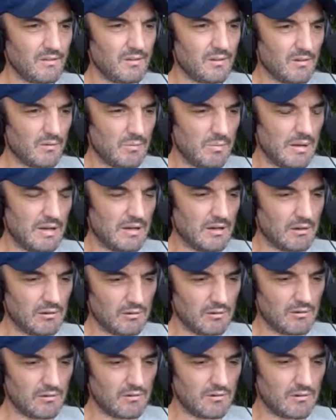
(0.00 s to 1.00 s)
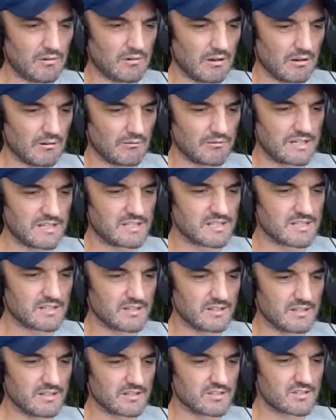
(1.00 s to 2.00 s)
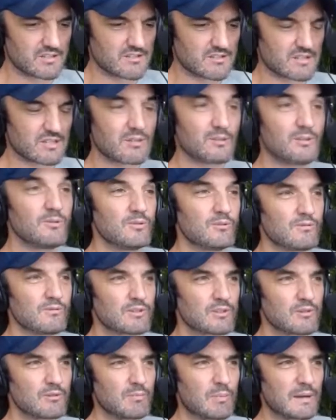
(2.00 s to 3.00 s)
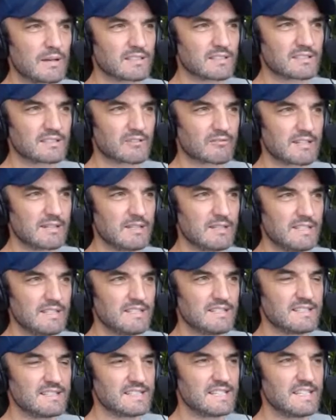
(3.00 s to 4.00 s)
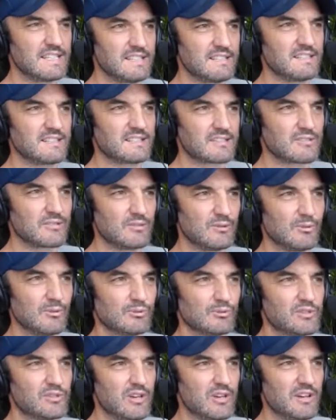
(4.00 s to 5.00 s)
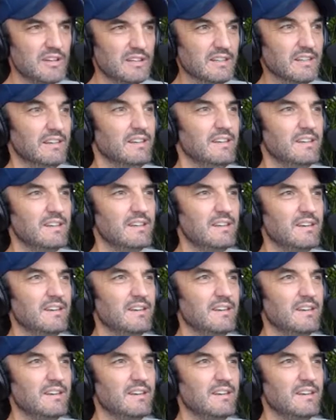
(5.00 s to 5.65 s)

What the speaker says: about research 3 years into your journey